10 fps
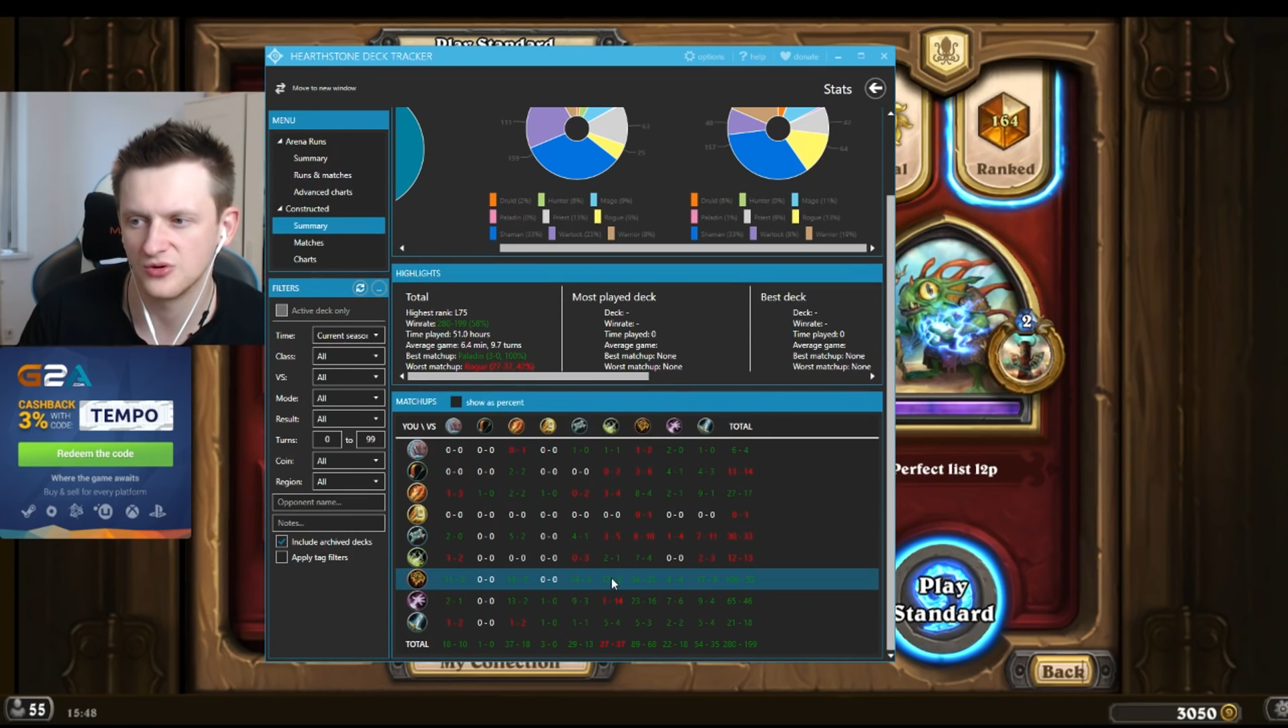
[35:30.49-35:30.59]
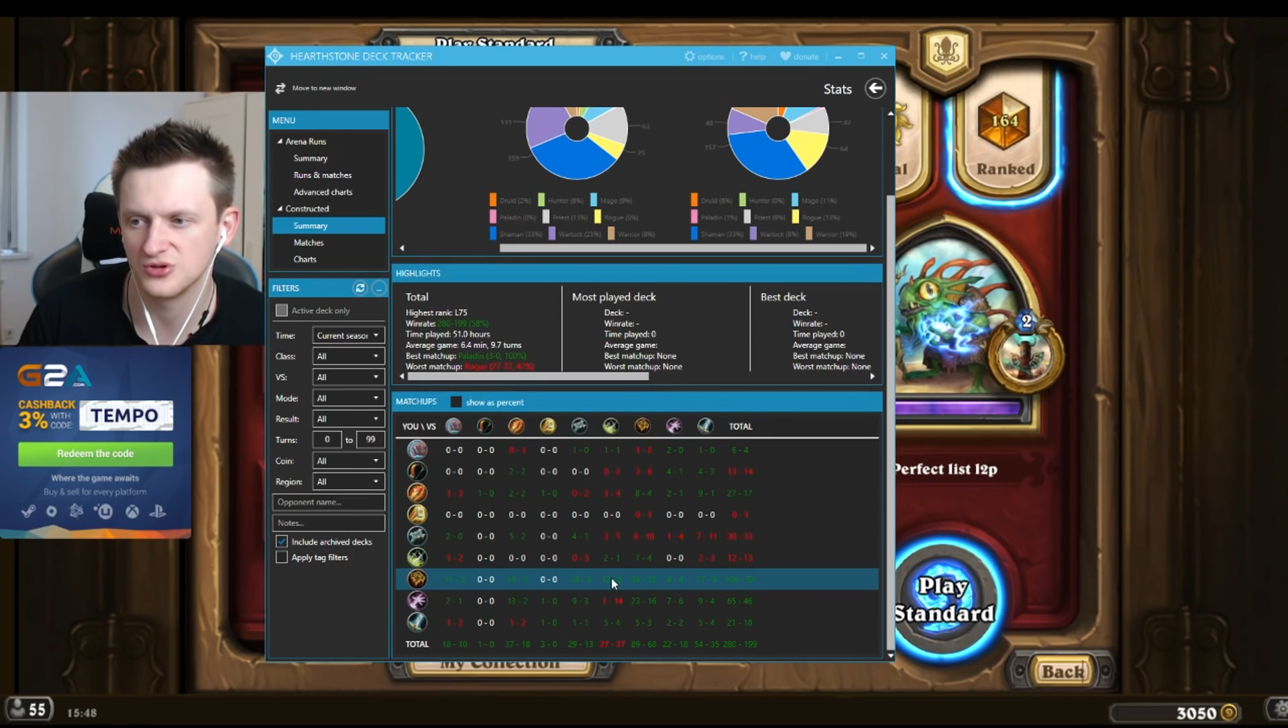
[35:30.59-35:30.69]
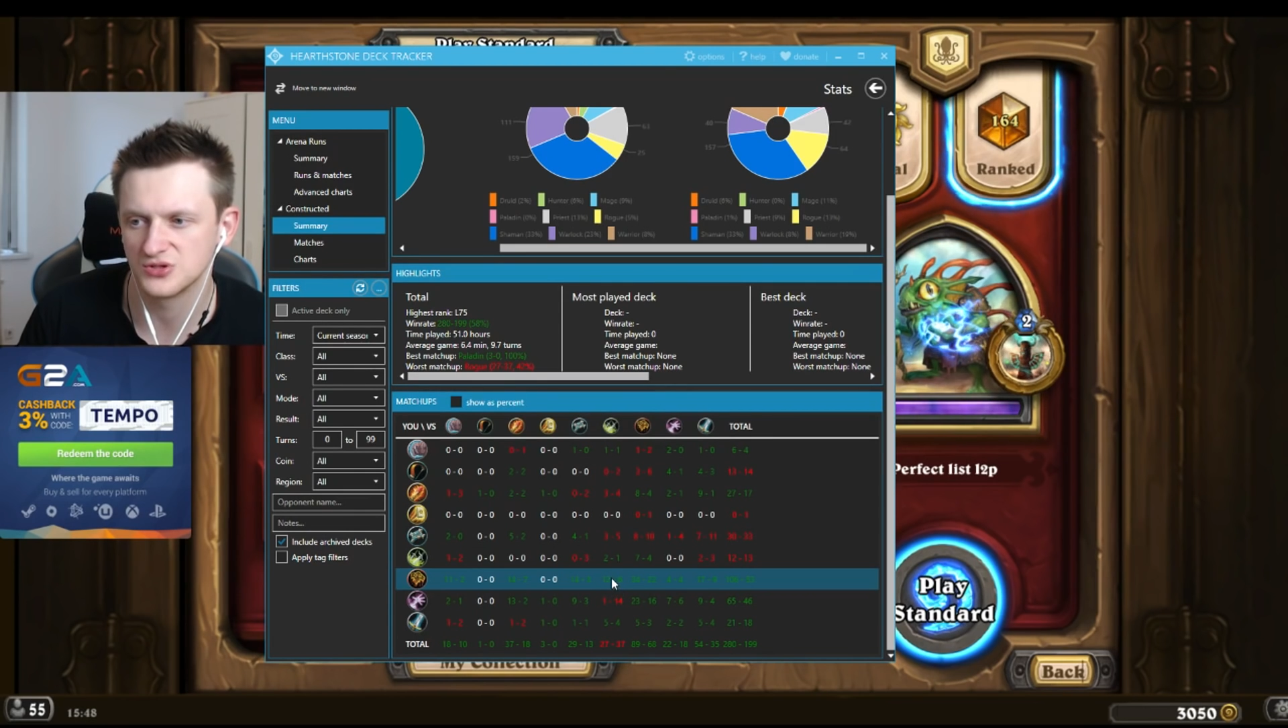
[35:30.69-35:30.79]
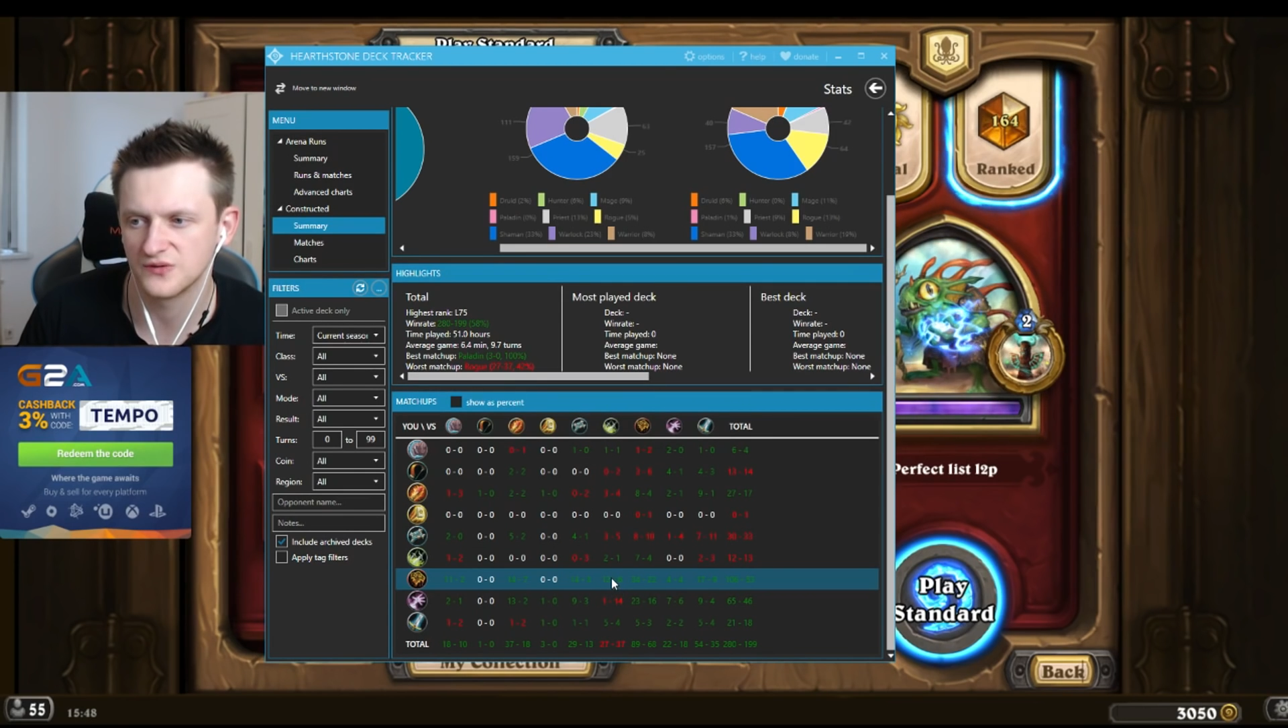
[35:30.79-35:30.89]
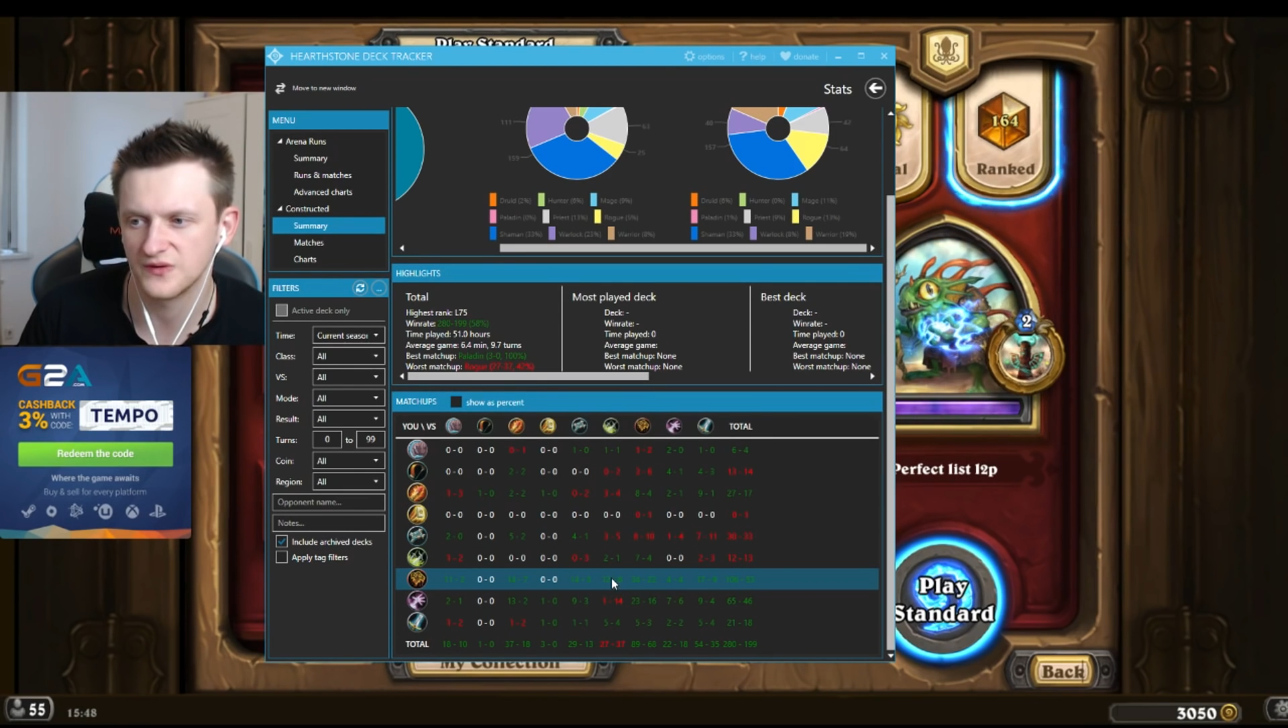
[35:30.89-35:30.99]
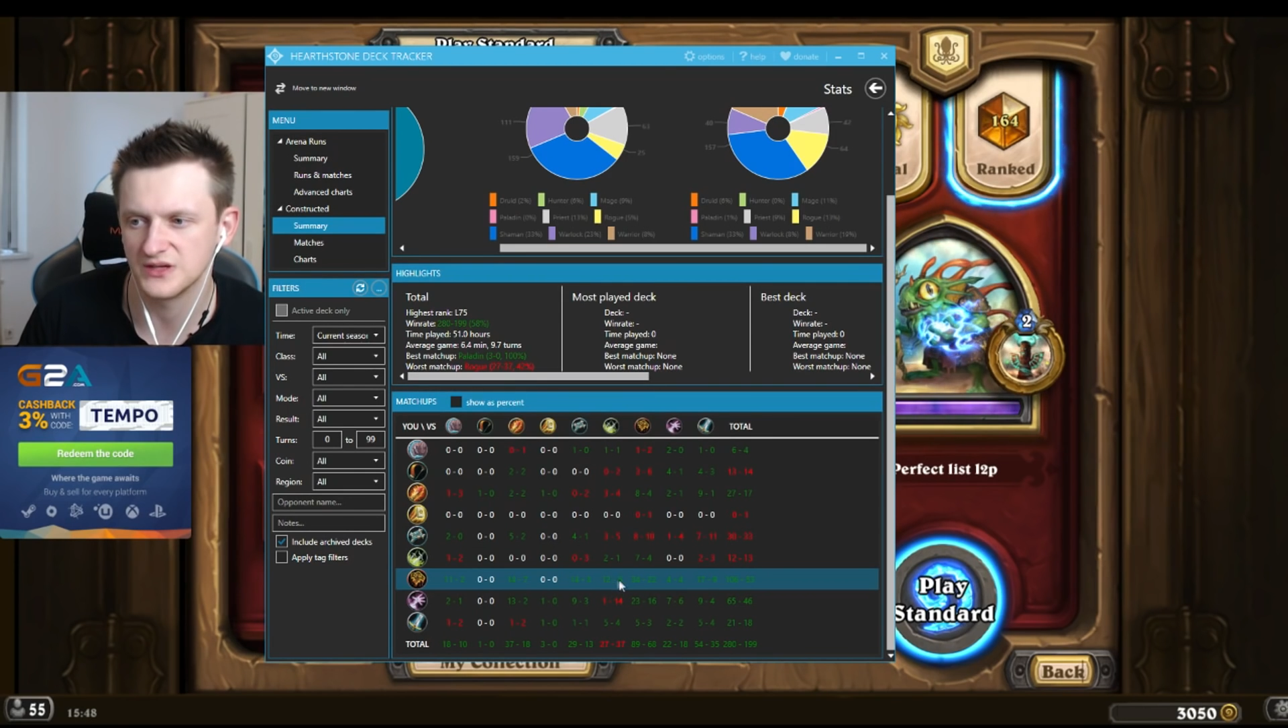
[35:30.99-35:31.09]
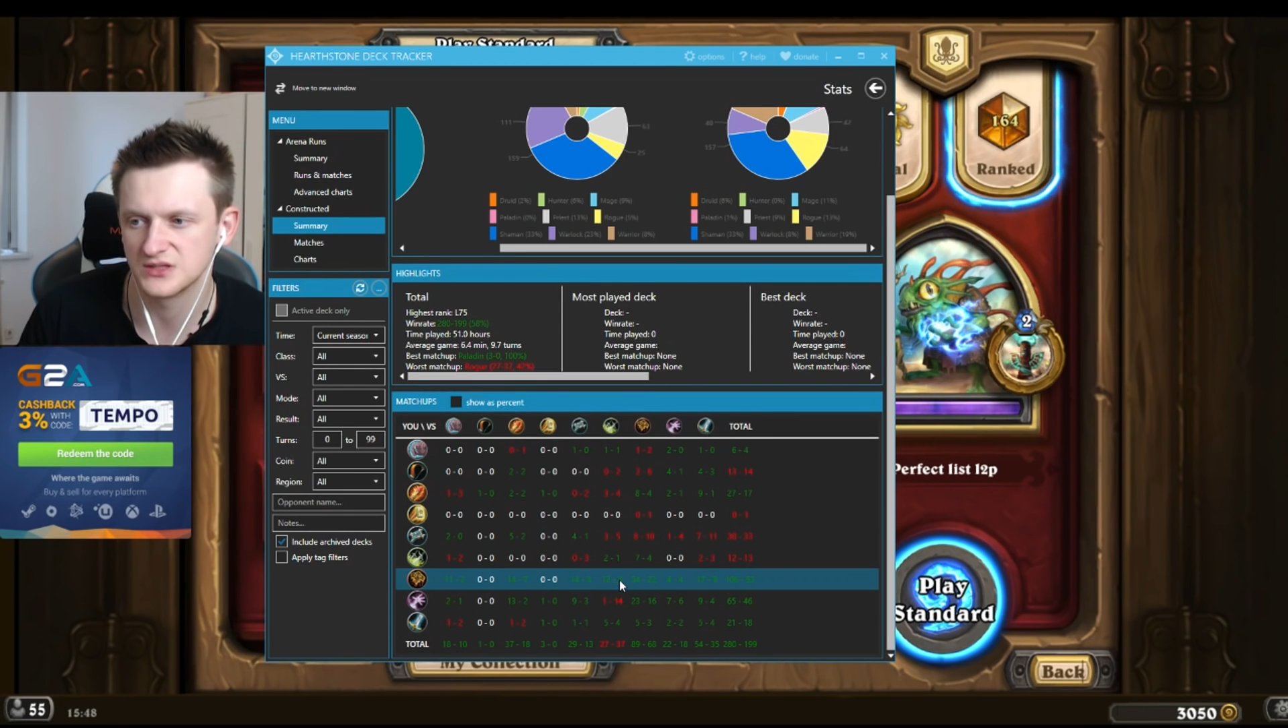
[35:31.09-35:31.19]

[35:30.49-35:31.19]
also face